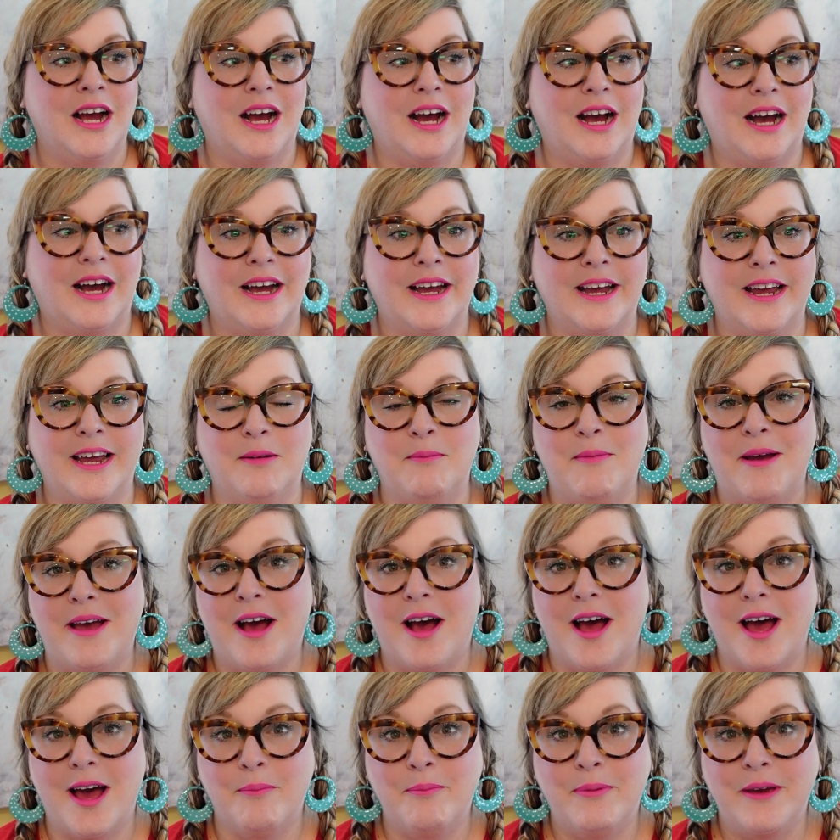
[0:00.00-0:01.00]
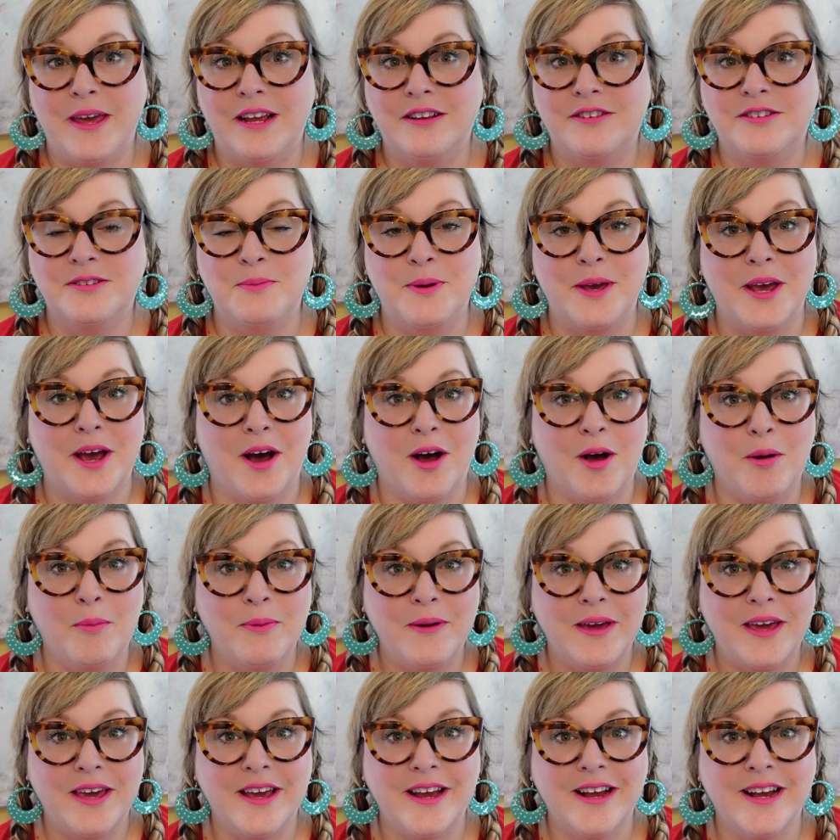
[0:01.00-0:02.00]
I am happy to be
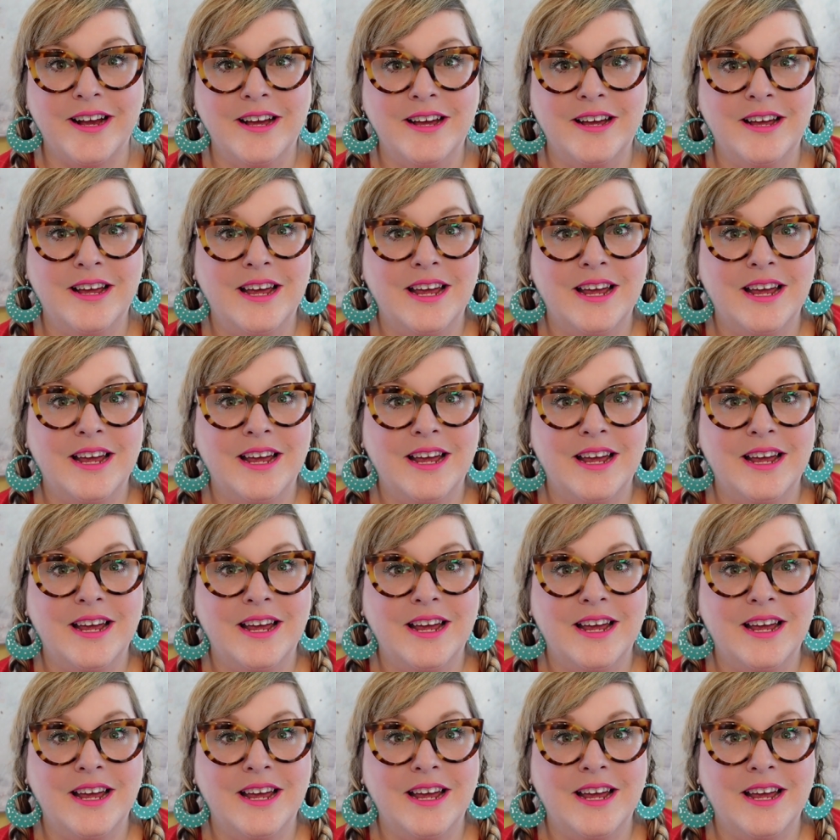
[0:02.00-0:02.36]
helping